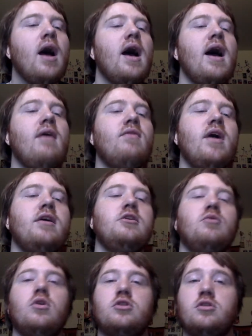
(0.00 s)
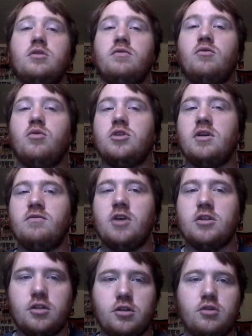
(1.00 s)
And then you also, of course, have
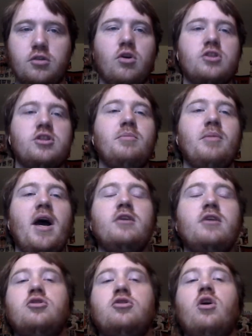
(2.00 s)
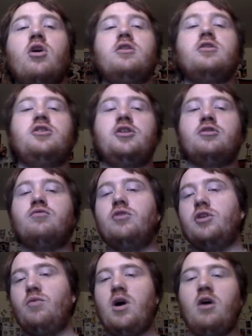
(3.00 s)
Dustin Tkachuk back, who started the season
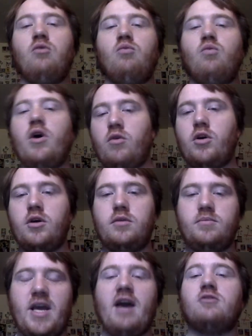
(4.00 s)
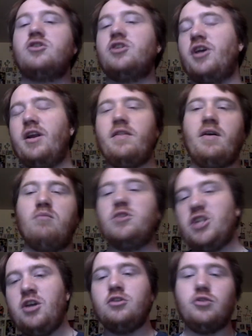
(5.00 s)
really well, went on a down skid, and then
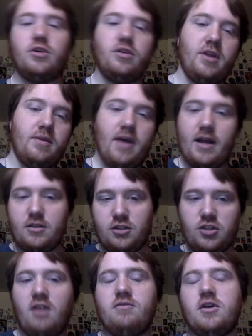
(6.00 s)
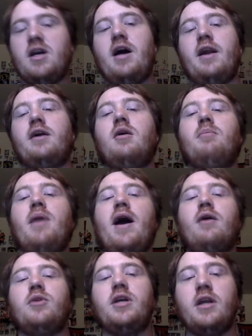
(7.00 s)
was injured, and then that's tough to kind of come
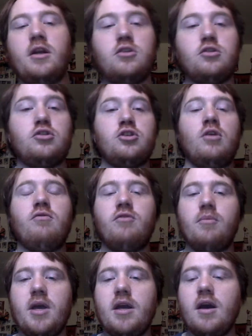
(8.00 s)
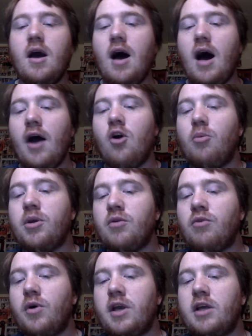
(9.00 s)
back when you get injured. So for me, I hope he
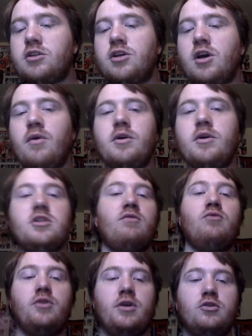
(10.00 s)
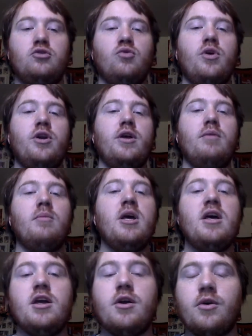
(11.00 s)
really gets going because I really enjoyed him
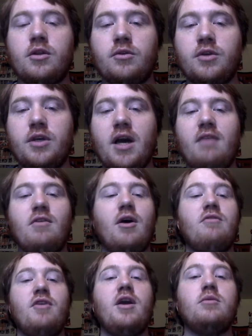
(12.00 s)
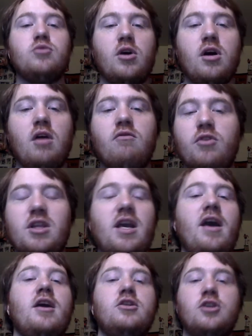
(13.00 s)
here at the Lehigh Valley Phantoms while covering the A
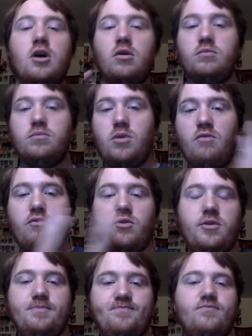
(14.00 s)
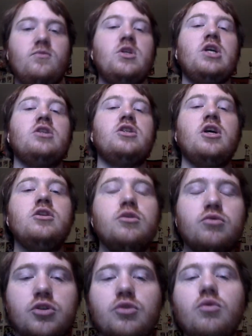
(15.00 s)
H L. Hopefully he
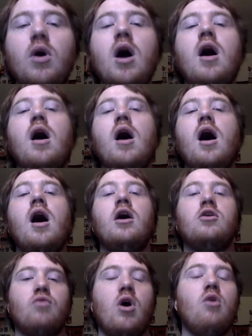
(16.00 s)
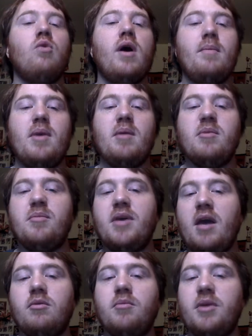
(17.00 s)
continues to uh, grow and maybe
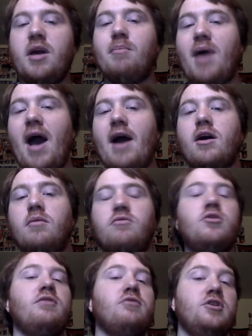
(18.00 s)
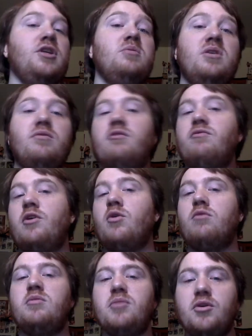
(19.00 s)
be able to be a backup for different teams, even if they
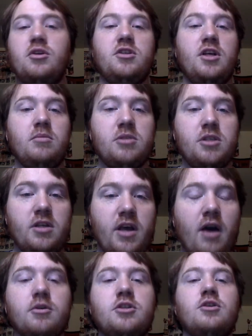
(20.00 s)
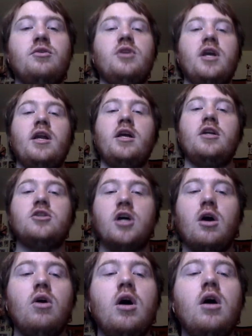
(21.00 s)
are rebuilding teams. Hell, he's still in the N H L.